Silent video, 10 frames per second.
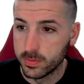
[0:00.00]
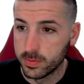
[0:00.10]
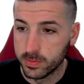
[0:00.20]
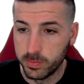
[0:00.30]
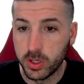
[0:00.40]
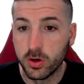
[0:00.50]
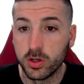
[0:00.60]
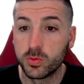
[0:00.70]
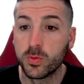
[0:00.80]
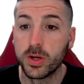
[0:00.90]
because
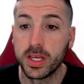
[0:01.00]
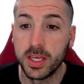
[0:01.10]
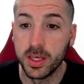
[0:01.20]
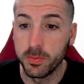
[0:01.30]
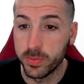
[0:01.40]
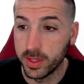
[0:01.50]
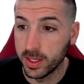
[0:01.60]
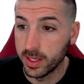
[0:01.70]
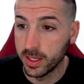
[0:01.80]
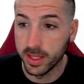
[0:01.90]
we want to keep
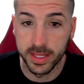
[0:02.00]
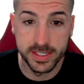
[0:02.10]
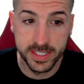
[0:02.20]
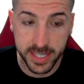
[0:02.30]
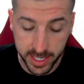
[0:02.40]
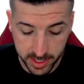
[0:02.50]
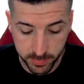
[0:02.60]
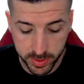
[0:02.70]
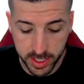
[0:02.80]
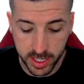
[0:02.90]
the same
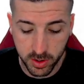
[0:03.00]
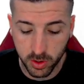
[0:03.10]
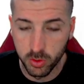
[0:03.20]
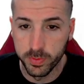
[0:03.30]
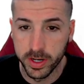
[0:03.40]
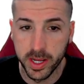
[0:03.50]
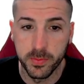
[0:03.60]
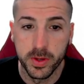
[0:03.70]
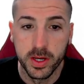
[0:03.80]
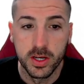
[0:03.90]
column name.
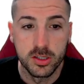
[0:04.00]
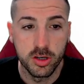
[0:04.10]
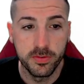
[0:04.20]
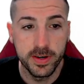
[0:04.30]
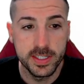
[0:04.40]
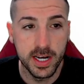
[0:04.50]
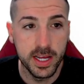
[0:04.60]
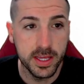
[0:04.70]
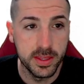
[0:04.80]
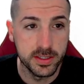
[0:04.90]
So if I select
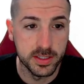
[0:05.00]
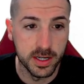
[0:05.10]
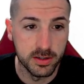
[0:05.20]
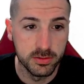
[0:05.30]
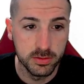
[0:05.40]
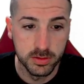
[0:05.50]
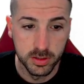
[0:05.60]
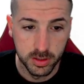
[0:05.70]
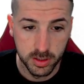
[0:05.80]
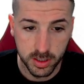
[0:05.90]
this now,
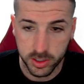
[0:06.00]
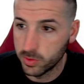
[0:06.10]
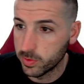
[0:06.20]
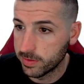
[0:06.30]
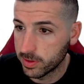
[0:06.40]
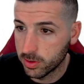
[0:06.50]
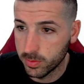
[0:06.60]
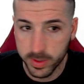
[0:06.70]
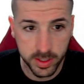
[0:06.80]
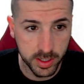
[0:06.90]
actually we have a
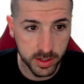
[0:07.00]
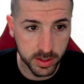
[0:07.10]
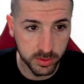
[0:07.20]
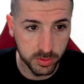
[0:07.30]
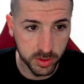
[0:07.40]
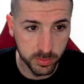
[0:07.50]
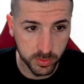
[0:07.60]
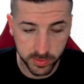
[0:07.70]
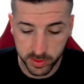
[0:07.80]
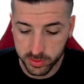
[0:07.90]
comma there, I need to remove
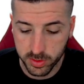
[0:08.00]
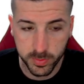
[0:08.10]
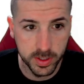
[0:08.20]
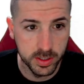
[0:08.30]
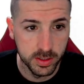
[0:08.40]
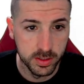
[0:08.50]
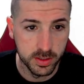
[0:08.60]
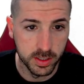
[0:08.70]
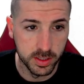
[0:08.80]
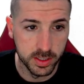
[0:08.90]
this comma
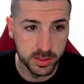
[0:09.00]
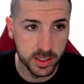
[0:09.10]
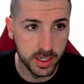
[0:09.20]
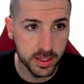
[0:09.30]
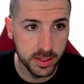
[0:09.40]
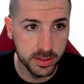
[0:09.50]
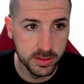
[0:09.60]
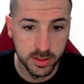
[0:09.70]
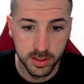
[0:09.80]
and then select this.